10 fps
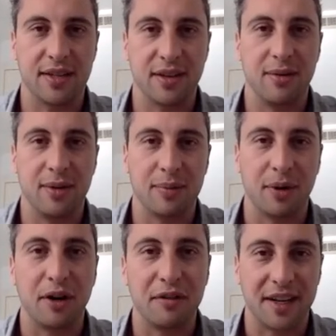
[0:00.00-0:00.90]
almost
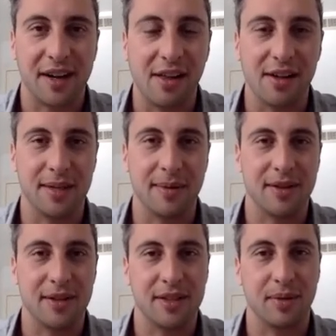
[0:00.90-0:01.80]
perfect knowledge about
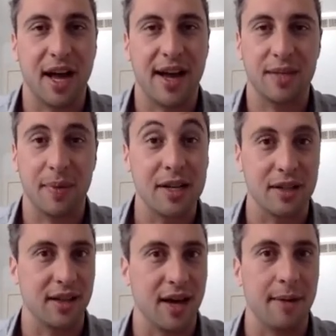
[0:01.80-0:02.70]
the supply,
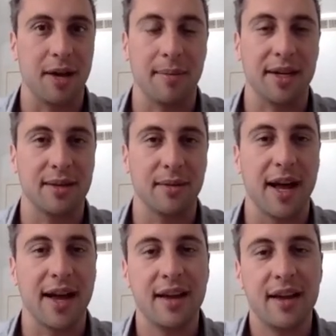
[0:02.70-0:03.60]
especially the upcoming
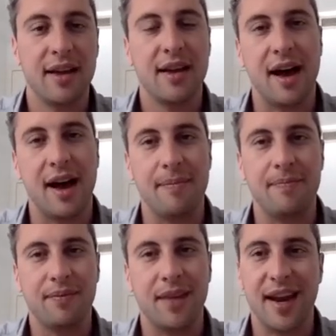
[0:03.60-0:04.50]
supply.
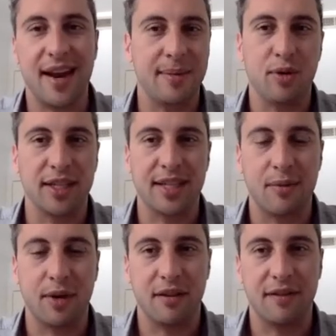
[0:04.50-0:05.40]
Um, and at any point in time,
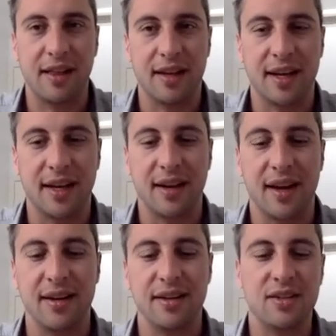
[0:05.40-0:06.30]
we can validate it.
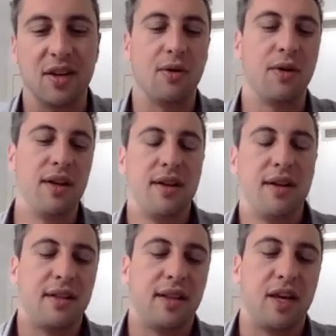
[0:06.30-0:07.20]
And so,
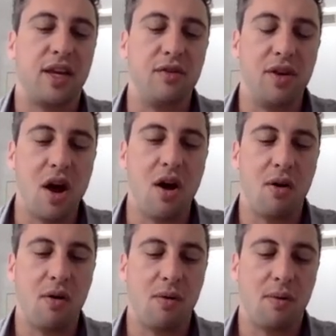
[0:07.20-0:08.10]
like, you
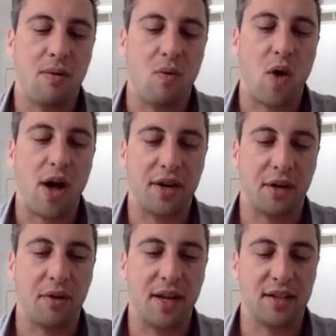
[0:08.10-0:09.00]
know, while
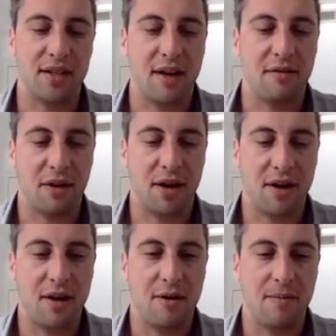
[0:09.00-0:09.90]
you're running the software at
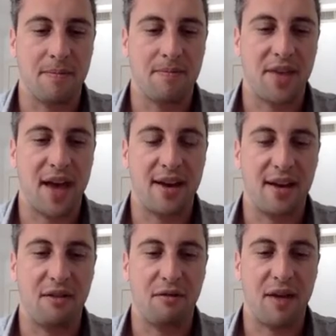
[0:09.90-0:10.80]
home that
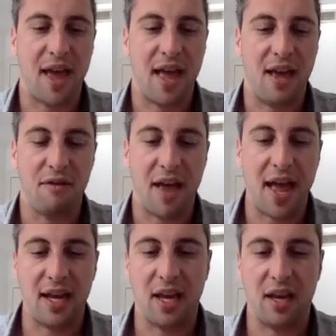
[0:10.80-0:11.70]
if if
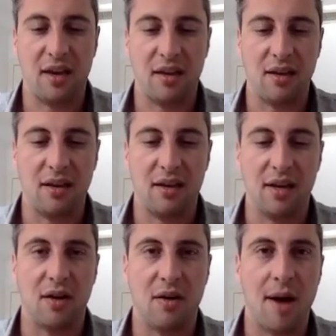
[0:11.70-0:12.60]
any you
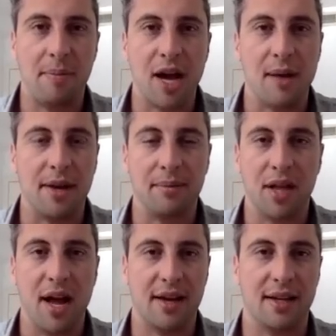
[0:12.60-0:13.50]
know upcoming
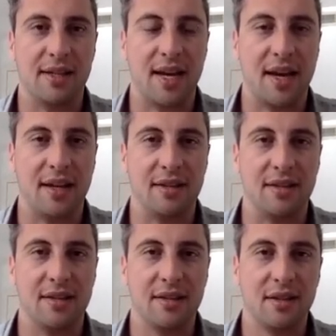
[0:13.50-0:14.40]
block
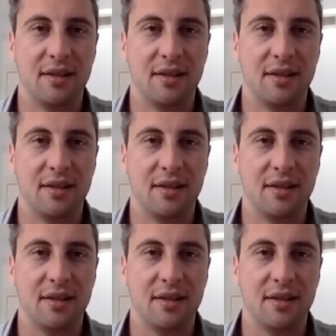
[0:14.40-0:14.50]
contains